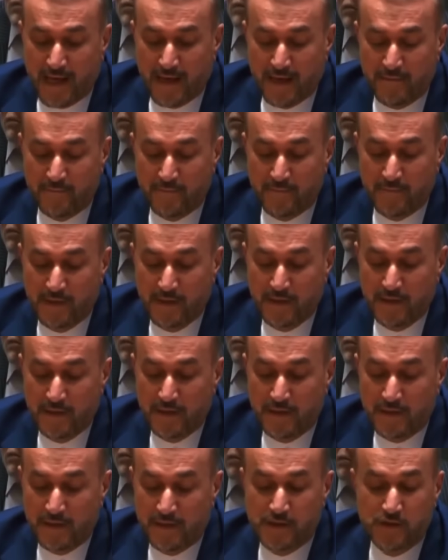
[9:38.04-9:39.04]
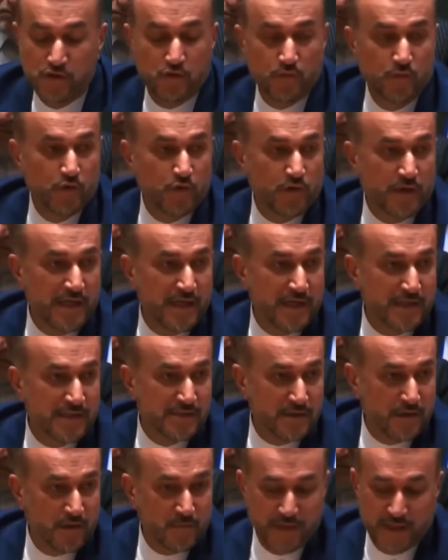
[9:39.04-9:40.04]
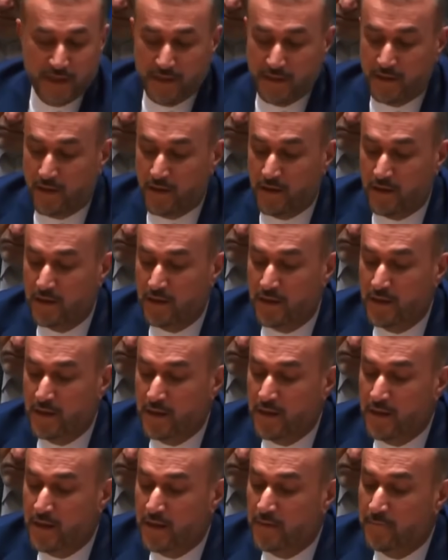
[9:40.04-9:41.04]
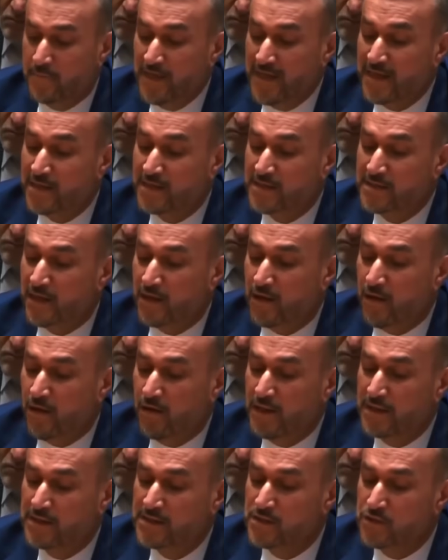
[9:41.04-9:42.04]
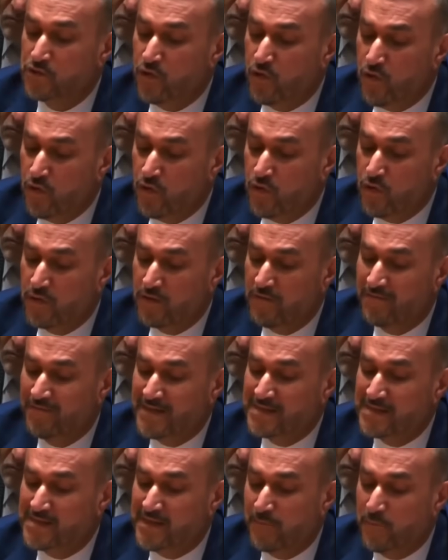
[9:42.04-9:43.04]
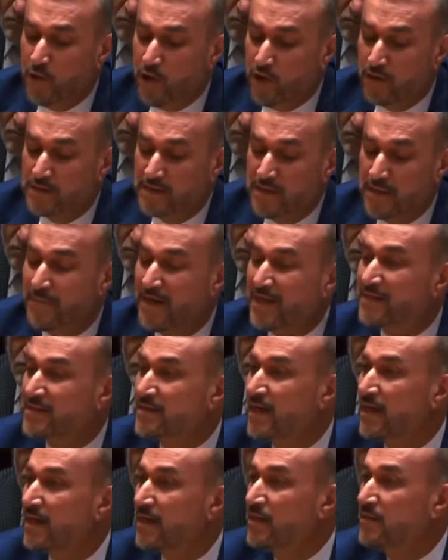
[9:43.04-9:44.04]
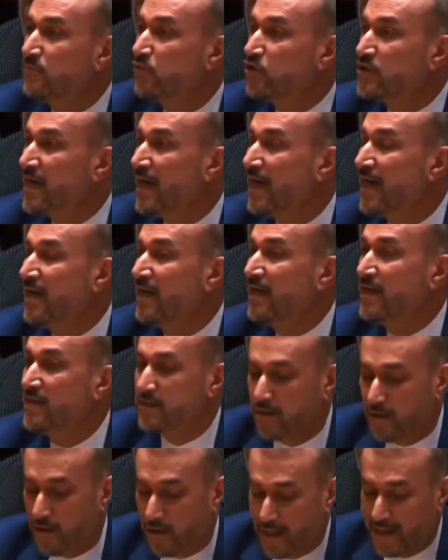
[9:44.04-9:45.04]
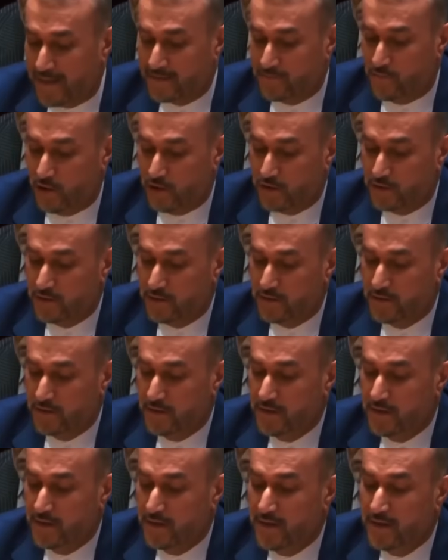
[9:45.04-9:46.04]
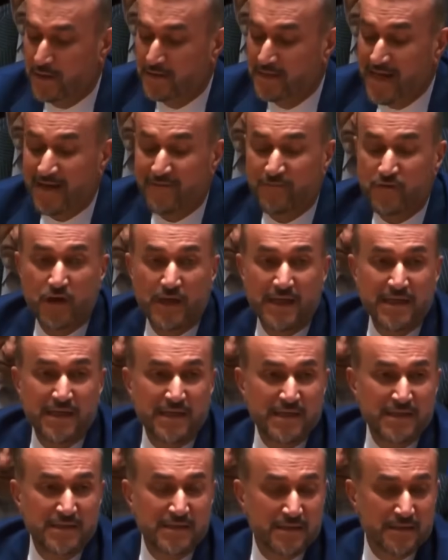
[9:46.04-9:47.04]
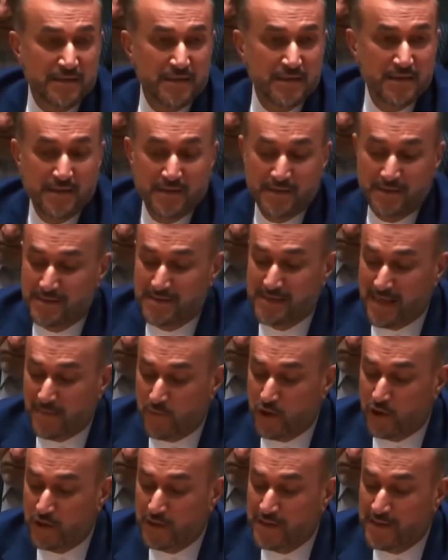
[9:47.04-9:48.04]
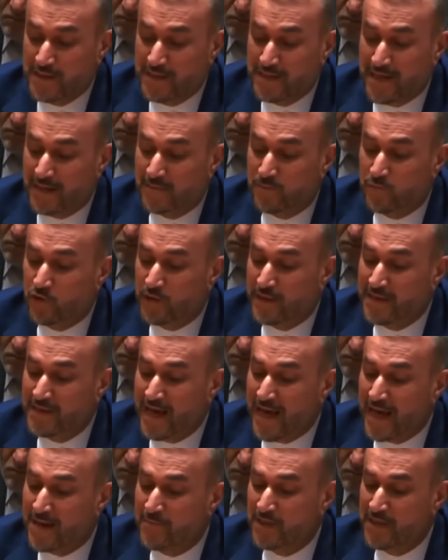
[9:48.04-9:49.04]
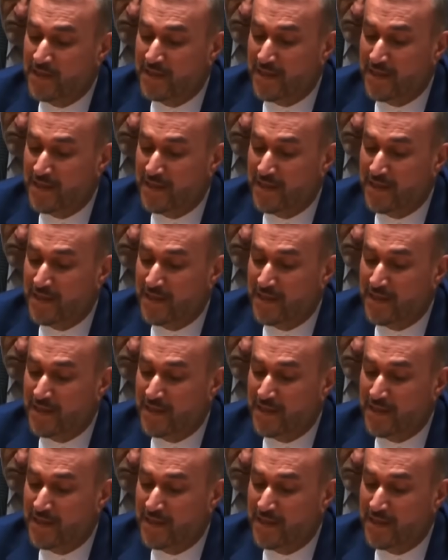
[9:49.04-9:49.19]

I would like to assure you, Mr. President, that the Islamic Republic of Iran will remain committed to promoting peace and stability in the region. As a matter of fact,